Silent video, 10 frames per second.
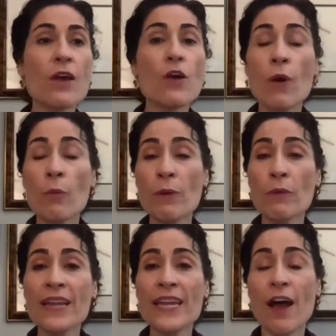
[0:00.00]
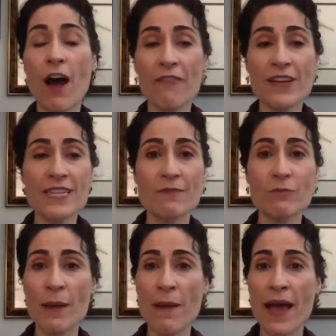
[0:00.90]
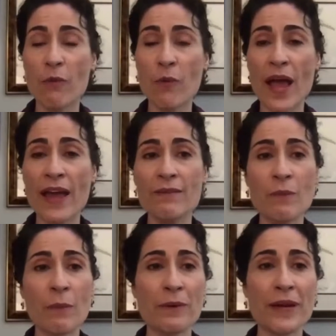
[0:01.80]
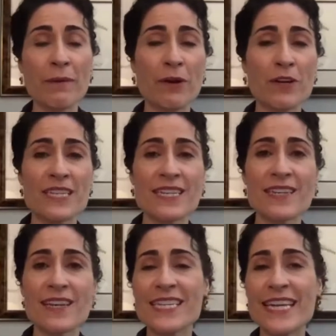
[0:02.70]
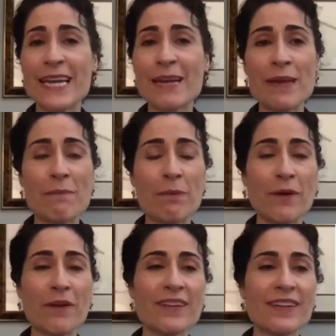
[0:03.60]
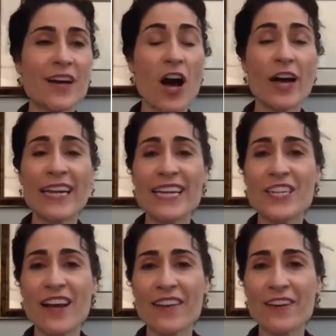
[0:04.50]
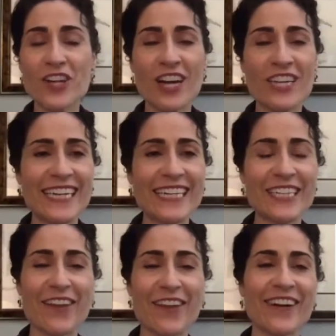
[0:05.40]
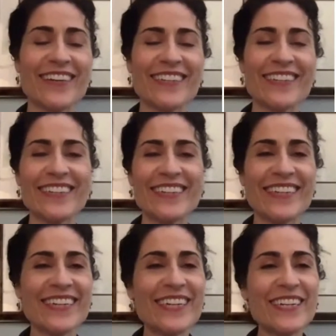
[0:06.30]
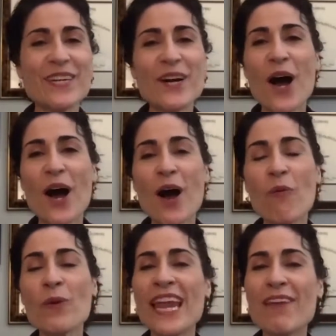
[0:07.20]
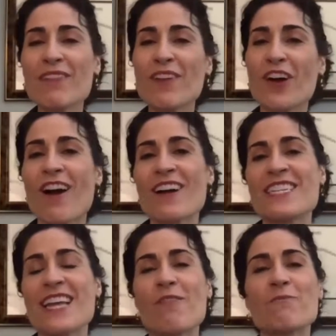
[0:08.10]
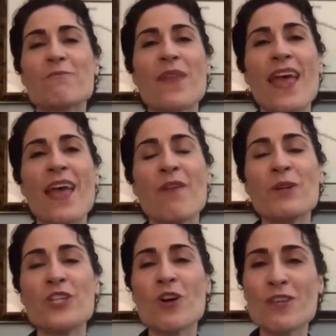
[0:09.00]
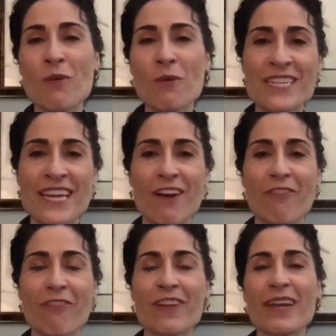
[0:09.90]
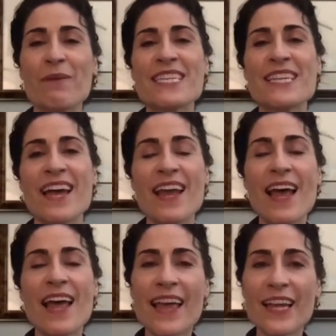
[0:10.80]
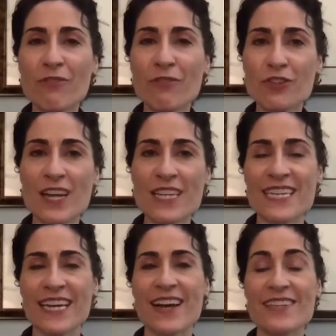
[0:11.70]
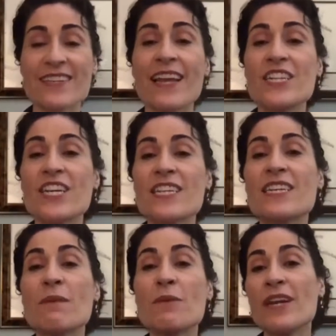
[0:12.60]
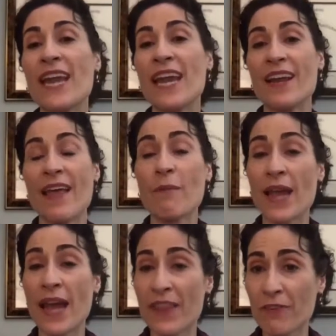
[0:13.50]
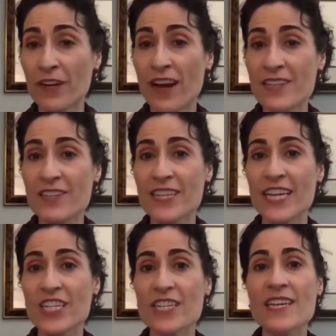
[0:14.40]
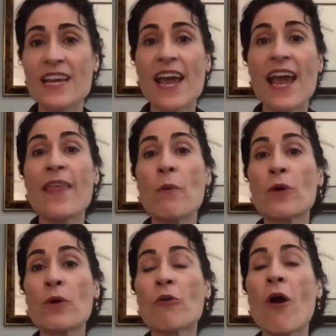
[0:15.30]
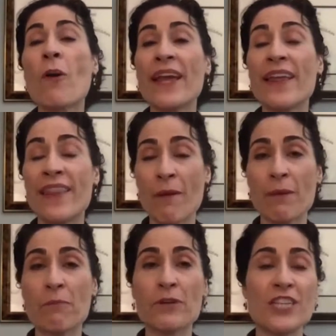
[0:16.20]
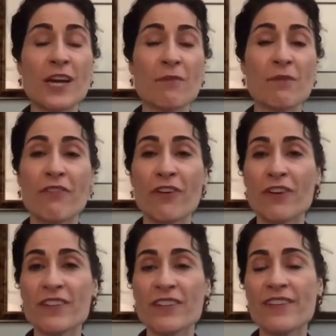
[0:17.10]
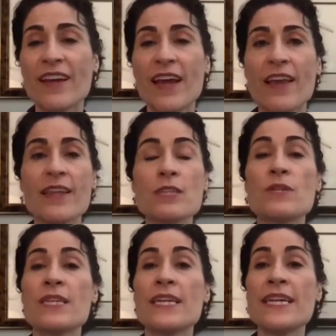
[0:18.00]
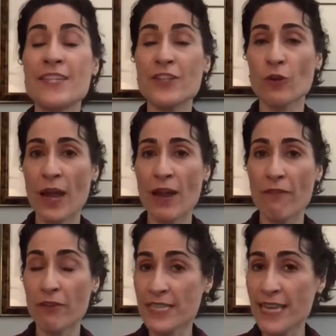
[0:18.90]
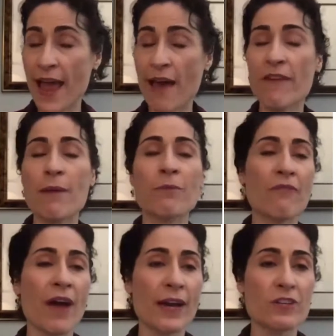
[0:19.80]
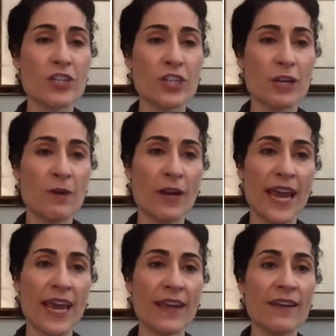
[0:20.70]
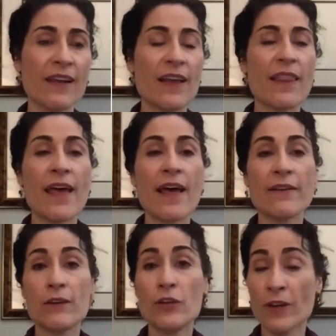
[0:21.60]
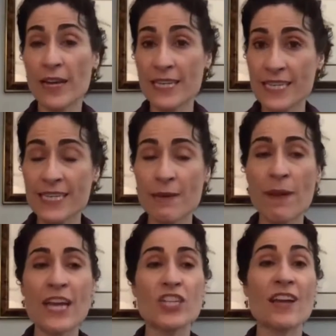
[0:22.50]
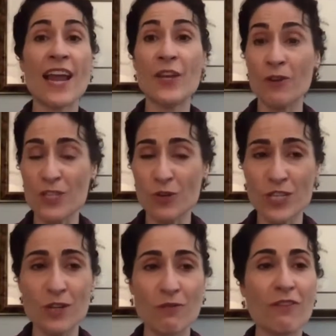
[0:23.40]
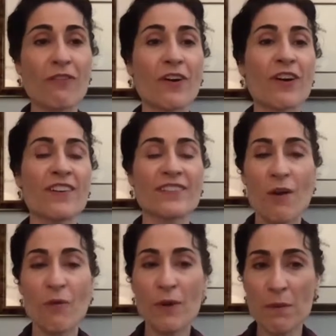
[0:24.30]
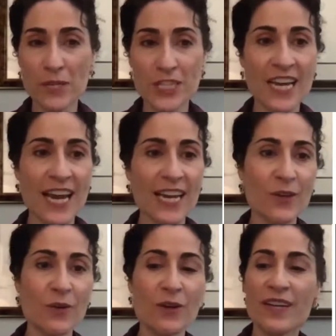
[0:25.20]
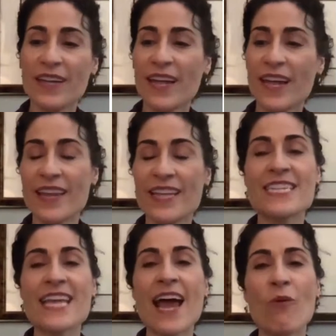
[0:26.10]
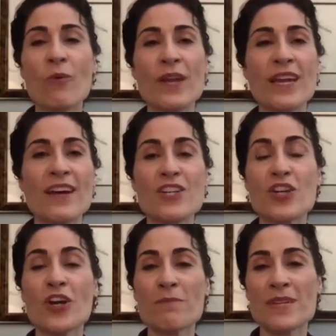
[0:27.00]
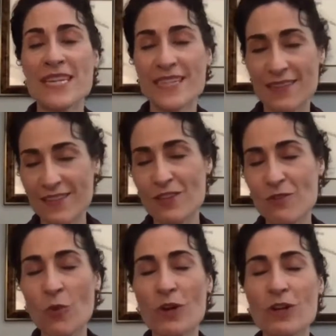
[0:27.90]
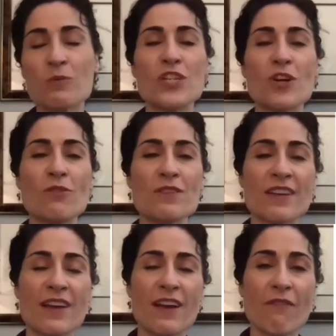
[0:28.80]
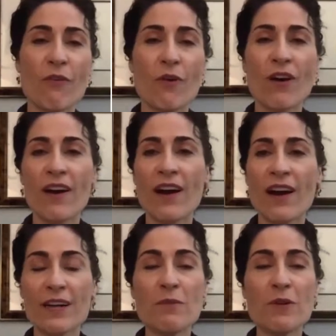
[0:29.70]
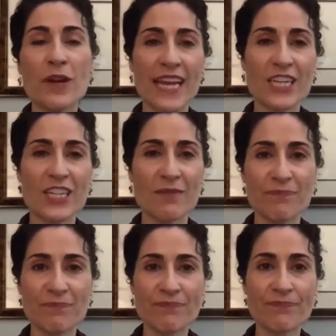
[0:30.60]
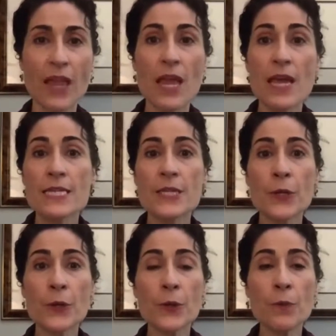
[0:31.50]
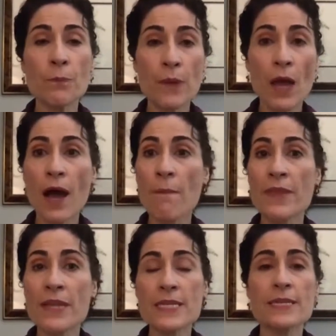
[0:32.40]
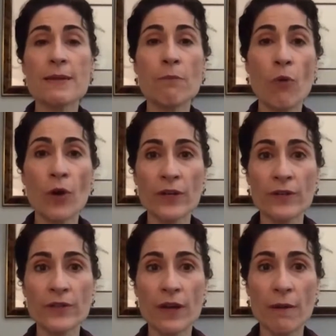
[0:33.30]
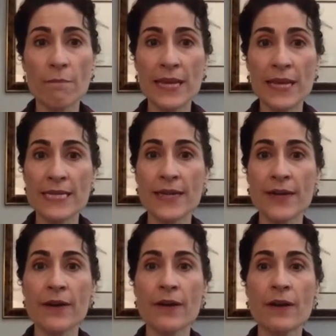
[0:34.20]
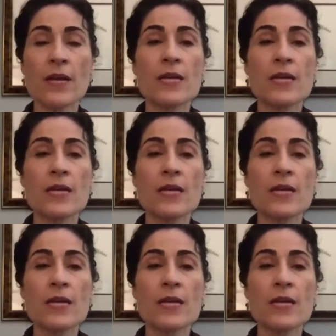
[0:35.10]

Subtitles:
When we were in the office way back when we were in person, seeing people, hugging each other, touching each other, we gave little cards out and we chose our words carefully. And we said, thank you for trusting us. And it just communicated that we had the free consultations and that we're growing and that we appreciate referrals. And this was an easier way for staff and providers to communicate that you're an existing patient and you're a source of referrals. We appreciate you. And this is how we termed it. These are the words we chose for communication. So this is an important piece here.